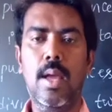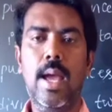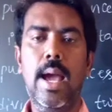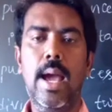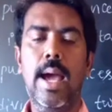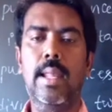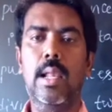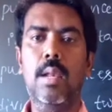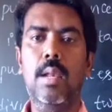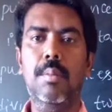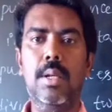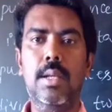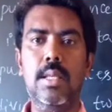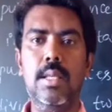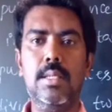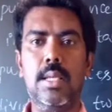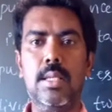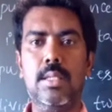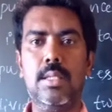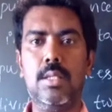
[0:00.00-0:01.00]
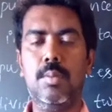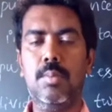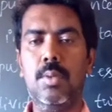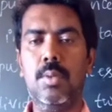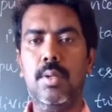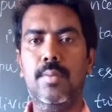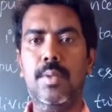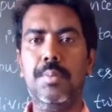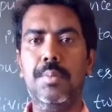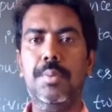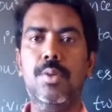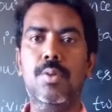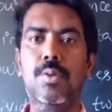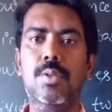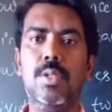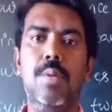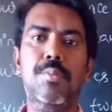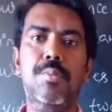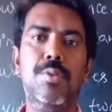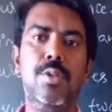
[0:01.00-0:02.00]
An element is example of the pure
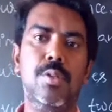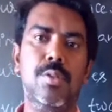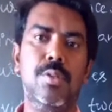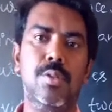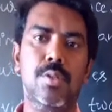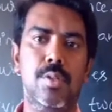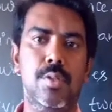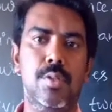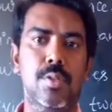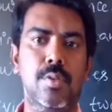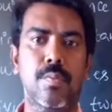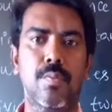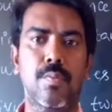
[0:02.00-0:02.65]
substance